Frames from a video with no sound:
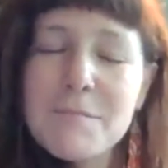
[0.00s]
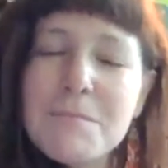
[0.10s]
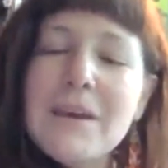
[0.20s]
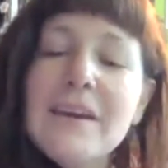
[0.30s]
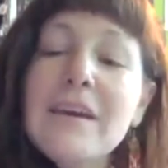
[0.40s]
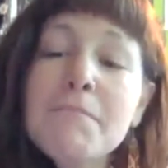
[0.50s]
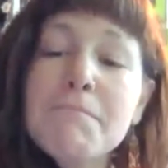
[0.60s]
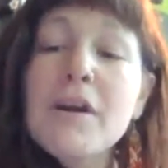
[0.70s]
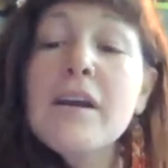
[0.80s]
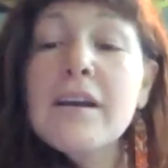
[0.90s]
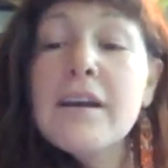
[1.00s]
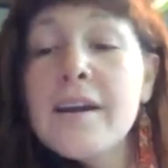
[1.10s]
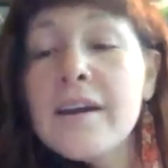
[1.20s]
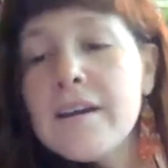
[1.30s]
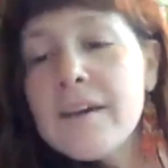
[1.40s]
Be
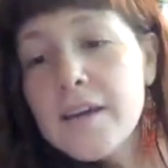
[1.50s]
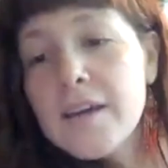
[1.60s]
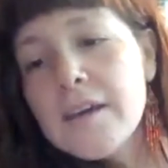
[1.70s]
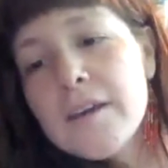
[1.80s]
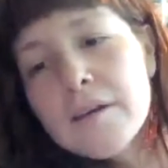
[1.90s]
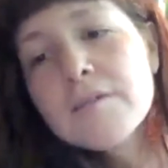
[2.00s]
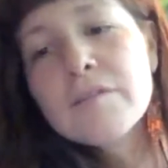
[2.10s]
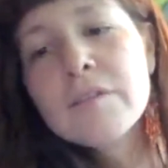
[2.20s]
brave